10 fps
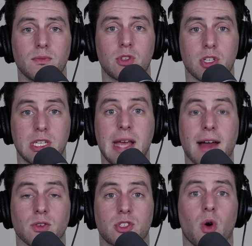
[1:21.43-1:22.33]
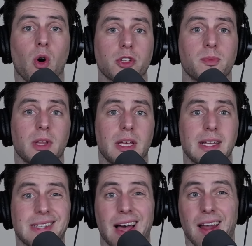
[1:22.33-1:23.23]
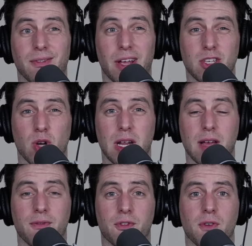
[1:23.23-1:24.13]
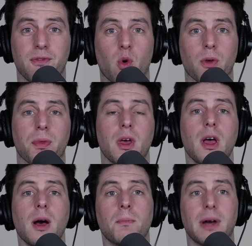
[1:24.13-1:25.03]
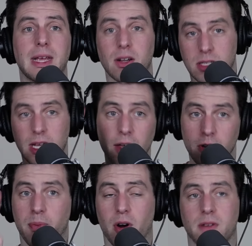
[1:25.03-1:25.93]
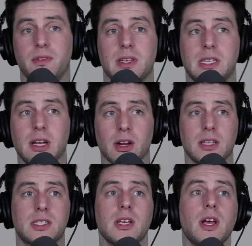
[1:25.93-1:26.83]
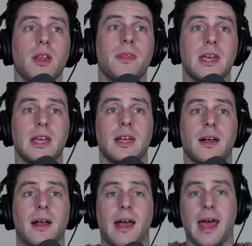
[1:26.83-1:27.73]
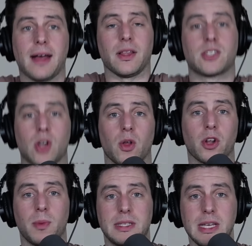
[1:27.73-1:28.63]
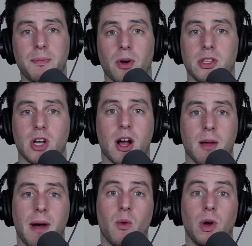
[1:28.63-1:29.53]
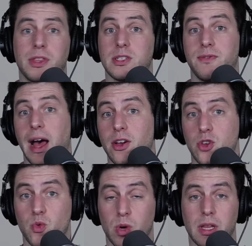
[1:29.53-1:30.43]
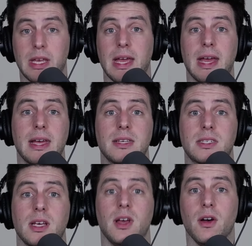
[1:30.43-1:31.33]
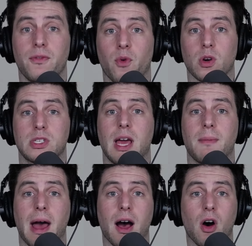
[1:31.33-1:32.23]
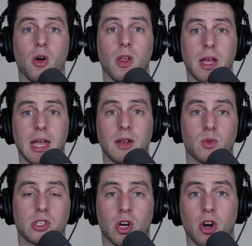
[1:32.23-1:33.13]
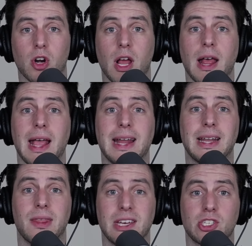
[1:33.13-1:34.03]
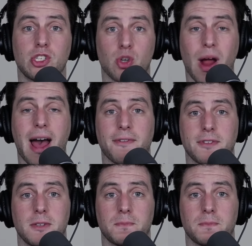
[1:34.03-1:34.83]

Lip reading: Seattle. So ultimately, it's kind of like trading him for a fourth. But here's the other part of this. Here is the, hey, let's go a little bit deeper and talk about what this value really is for Sam Howell in return in this draft.